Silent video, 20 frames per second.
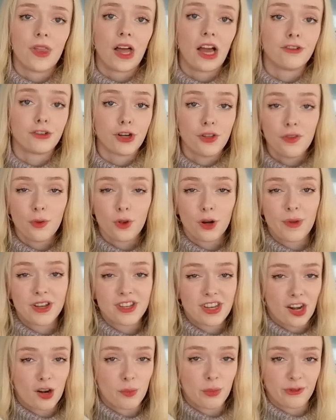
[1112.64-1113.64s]
I've shown this one on my
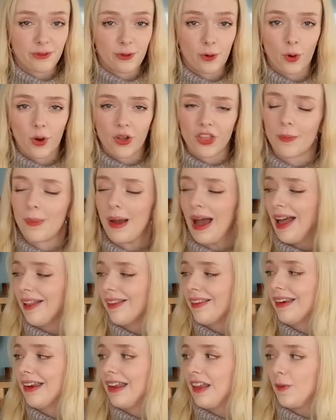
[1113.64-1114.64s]
channel before. The
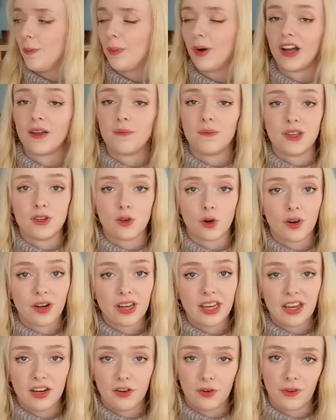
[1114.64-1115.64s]
pattern is by
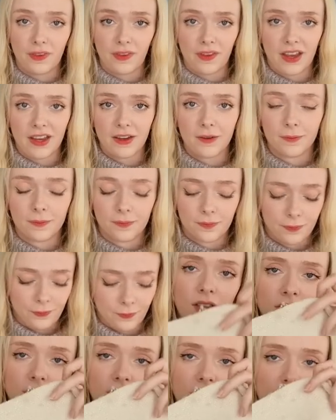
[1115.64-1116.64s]
Midori Hirase.
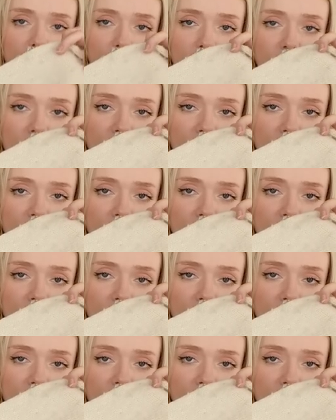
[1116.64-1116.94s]
This one